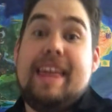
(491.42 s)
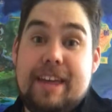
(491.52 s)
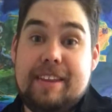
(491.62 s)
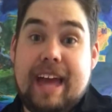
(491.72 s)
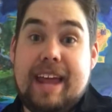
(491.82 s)

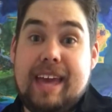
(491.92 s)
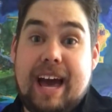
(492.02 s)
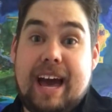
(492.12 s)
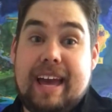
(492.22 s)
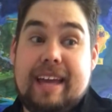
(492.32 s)
kill that
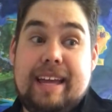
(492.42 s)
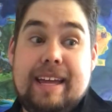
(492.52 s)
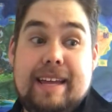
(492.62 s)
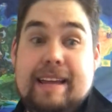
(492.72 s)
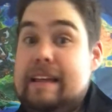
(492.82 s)
guy.
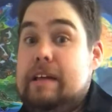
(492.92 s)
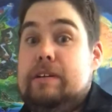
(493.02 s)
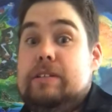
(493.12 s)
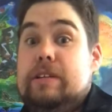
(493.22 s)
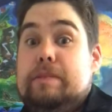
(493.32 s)

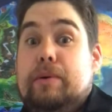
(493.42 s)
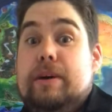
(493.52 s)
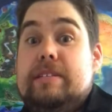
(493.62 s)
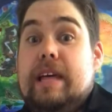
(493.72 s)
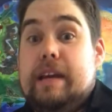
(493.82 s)
So the
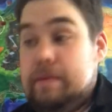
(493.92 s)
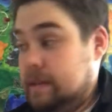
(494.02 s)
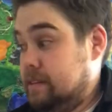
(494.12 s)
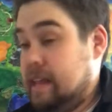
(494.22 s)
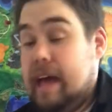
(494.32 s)
boy's like,
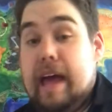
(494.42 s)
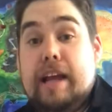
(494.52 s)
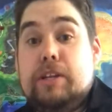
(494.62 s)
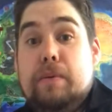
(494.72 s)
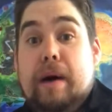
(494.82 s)
"What the
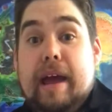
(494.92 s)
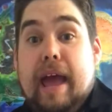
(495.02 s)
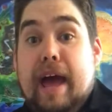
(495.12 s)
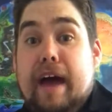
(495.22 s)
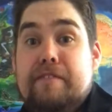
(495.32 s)
heck do I
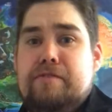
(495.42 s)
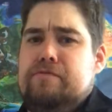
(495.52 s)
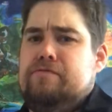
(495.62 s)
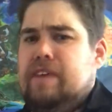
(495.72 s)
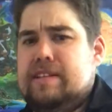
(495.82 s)
have?"
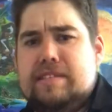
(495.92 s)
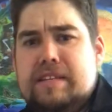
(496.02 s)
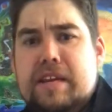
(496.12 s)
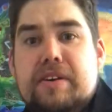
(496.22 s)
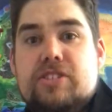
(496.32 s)
Finds the
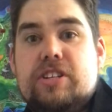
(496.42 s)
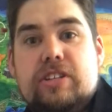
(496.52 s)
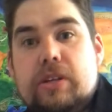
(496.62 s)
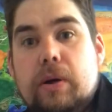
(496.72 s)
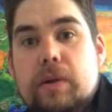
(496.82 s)
nearest
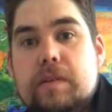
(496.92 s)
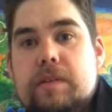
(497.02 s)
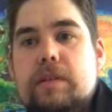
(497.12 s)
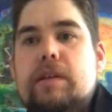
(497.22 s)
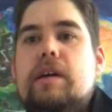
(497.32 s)
adult,
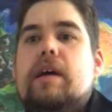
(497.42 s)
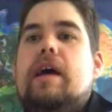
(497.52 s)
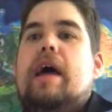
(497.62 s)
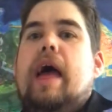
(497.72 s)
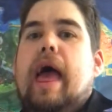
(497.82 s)

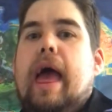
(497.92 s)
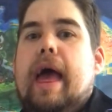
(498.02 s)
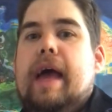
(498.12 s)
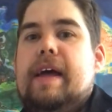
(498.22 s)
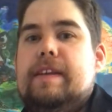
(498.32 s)

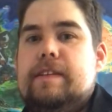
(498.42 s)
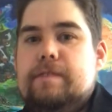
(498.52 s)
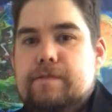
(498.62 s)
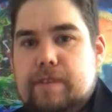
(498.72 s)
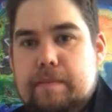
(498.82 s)
and
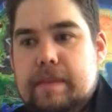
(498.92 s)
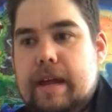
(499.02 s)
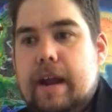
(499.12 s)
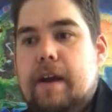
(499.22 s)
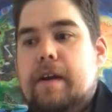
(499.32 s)
from
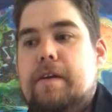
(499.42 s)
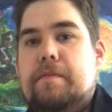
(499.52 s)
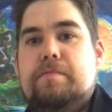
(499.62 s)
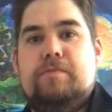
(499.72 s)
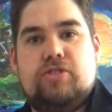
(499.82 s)
there
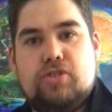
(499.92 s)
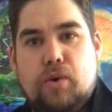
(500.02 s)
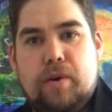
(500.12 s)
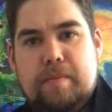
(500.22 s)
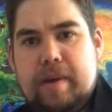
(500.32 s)
the
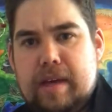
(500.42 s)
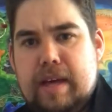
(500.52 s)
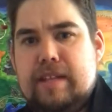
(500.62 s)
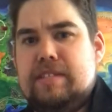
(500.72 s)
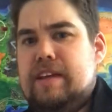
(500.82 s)
story
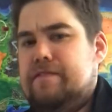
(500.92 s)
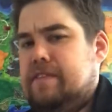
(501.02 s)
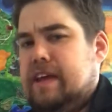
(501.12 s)
begins. The